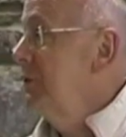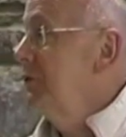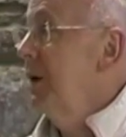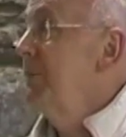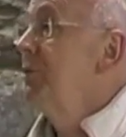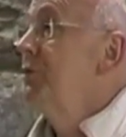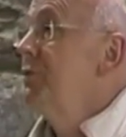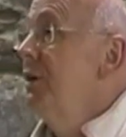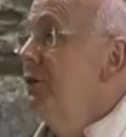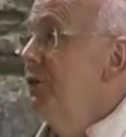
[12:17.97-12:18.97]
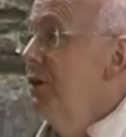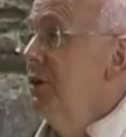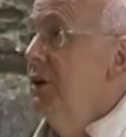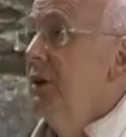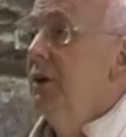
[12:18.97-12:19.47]
or a Sabbath rest,
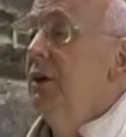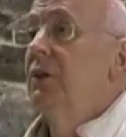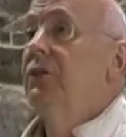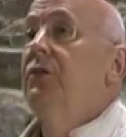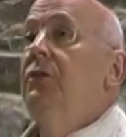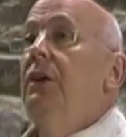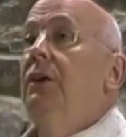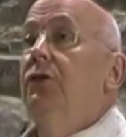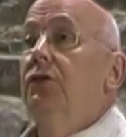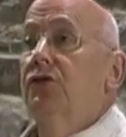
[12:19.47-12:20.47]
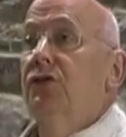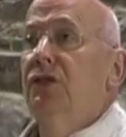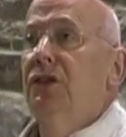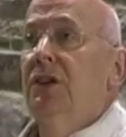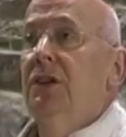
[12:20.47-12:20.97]
after the exertion